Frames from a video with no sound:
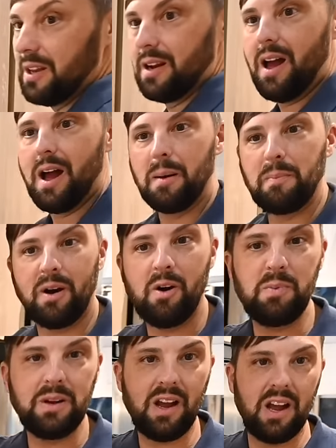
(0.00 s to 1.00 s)
it up. I
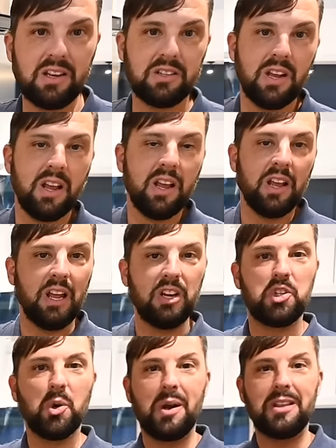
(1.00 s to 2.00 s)
hope you guys
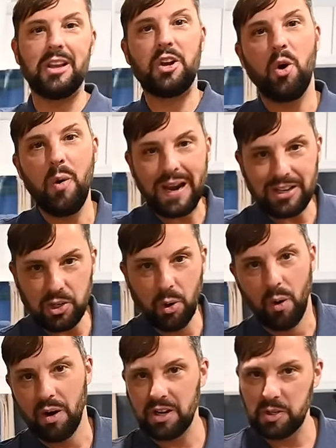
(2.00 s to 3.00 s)
enjoyed the quick
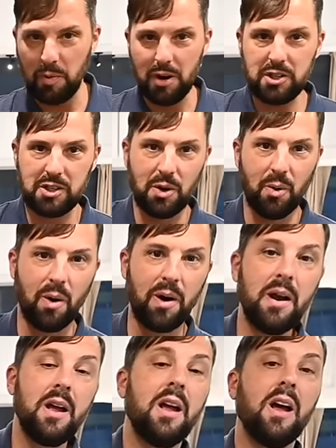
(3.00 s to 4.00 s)
tour, express
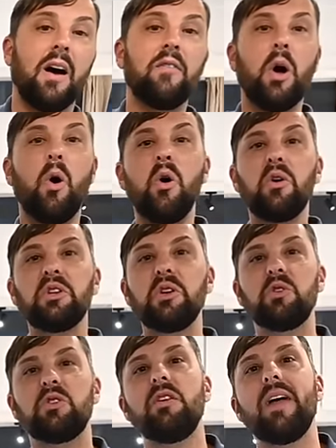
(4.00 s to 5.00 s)
tour, of the
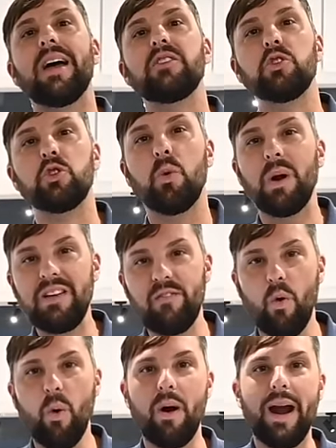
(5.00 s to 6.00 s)
all-new
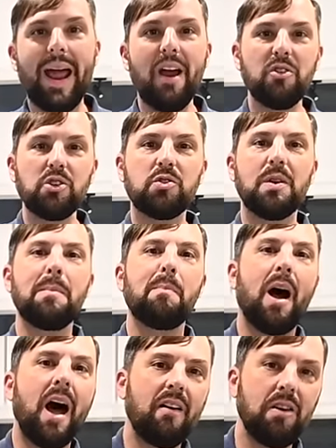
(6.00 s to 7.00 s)
2024 Airstream
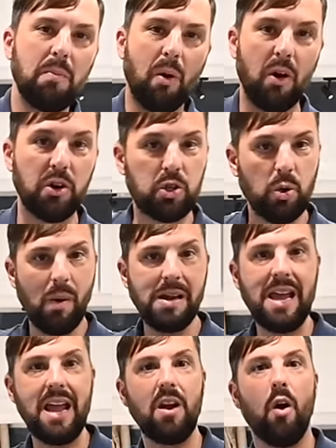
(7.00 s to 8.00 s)
Pottery Barn
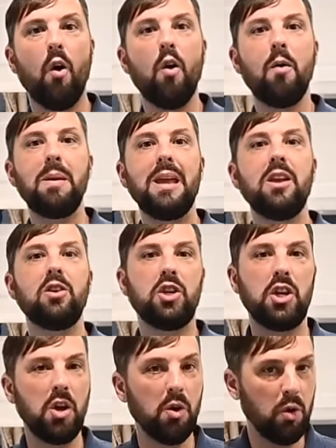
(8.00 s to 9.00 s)
28
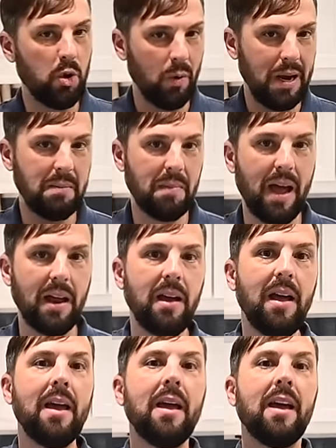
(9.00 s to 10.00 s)
RBQ Queen Bed
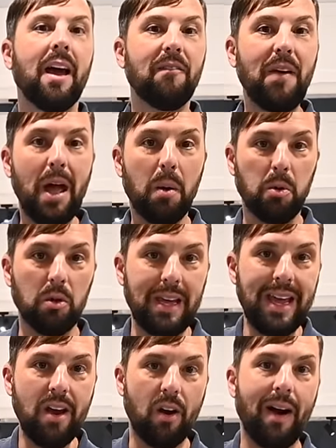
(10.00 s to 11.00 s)
available
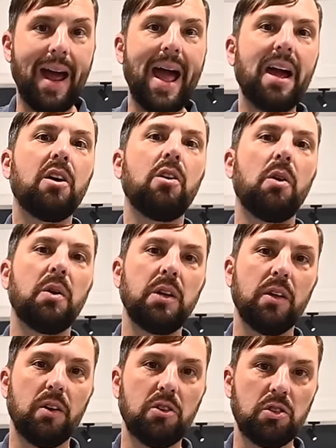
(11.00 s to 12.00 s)
here at
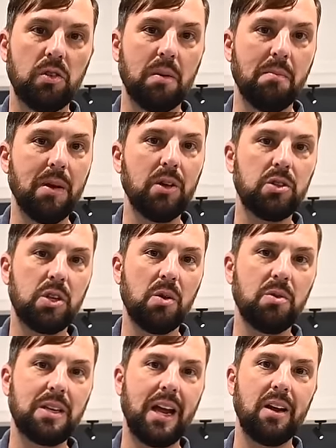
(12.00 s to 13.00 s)
Colonial Airstream,
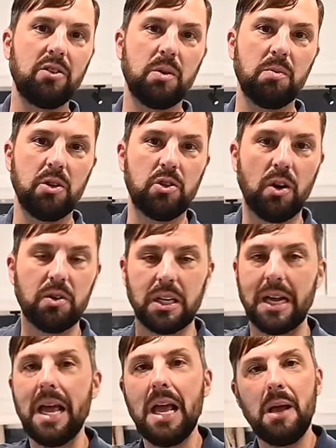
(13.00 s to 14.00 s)
Millstone Township, New
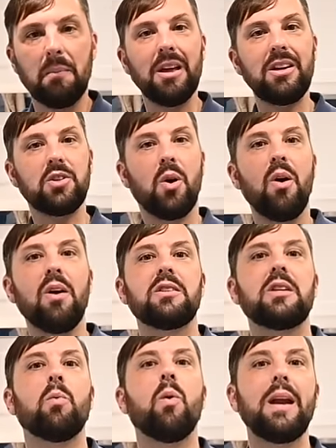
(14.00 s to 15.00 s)
Jersey. Please call
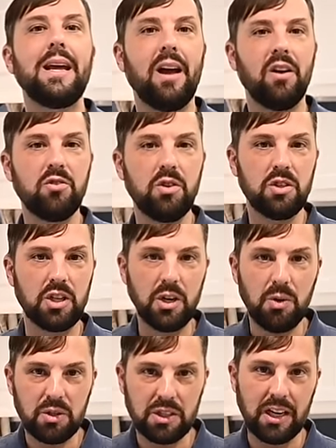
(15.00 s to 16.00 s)
us at
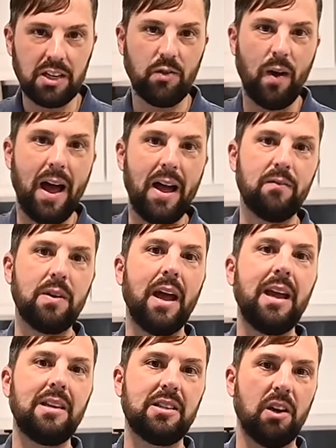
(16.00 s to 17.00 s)

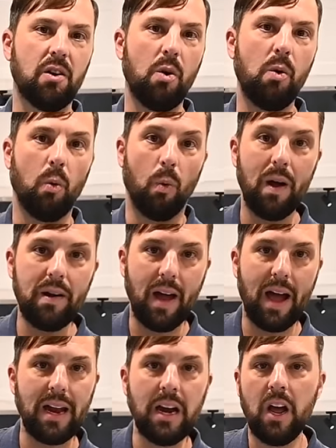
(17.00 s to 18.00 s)

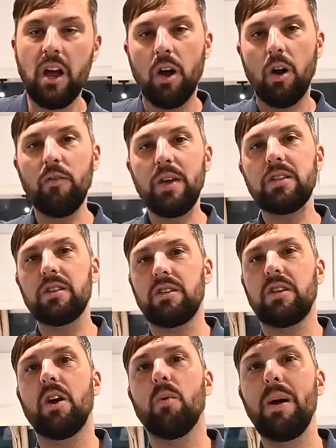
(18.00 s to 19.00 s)
1-800-265-9019 or visit
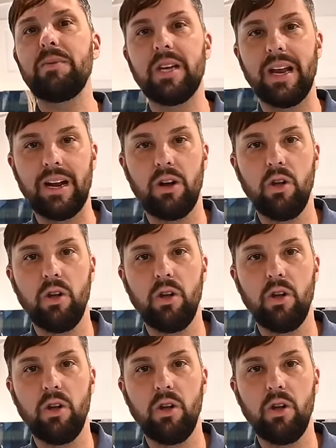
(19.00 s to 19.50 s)
us on our website at